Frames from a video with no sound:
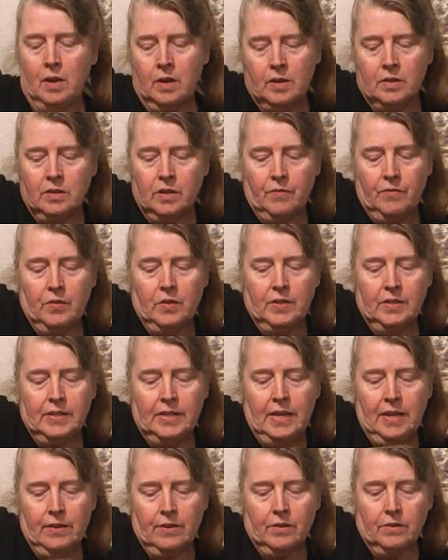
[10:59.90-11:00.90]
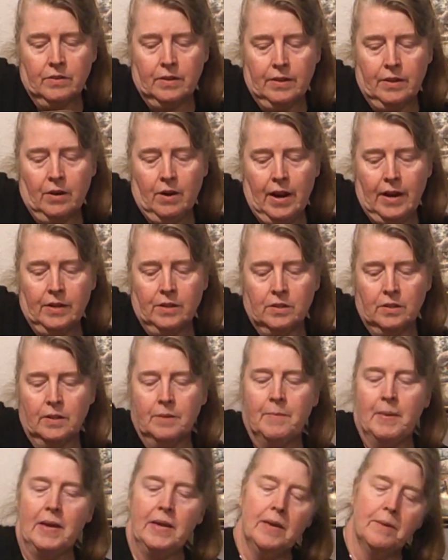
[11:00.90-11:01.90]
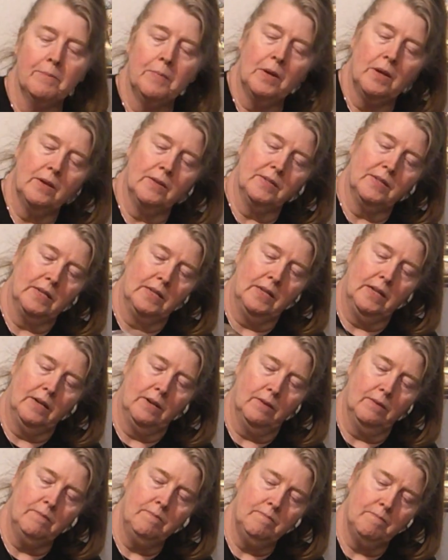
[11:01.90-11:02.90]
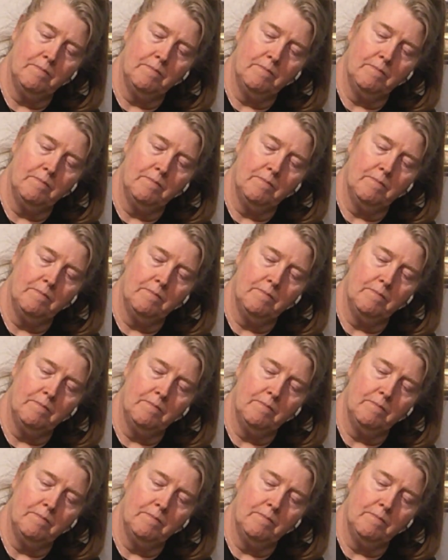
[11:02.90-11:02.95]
So if you see, they're actually making balls in here.